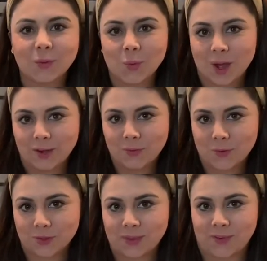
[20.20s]

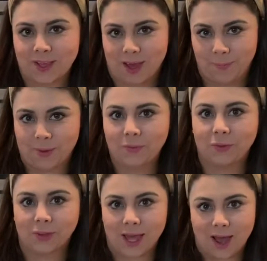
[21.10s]
1/4 of a cup
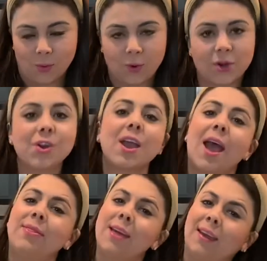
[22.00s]
of flour,
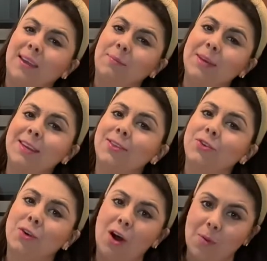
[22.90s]
and that can be
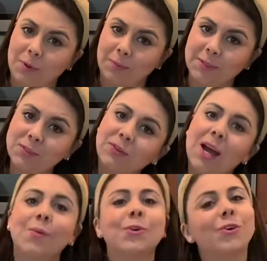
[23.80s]
either all-purpose
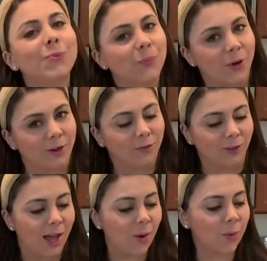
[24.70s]
flour or bread
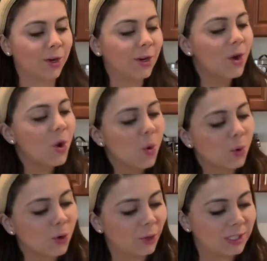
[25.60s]
flour.
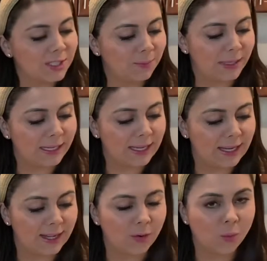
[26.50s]
We're going to be
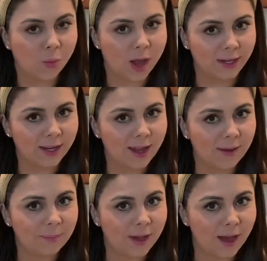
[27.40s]
needing 1
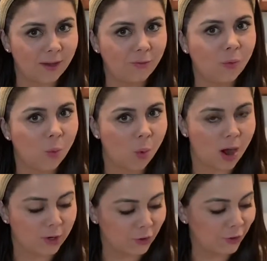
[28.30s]
cup of
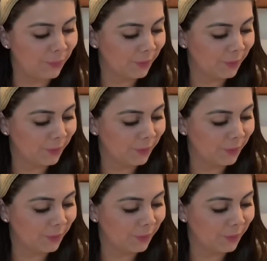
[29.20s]
water,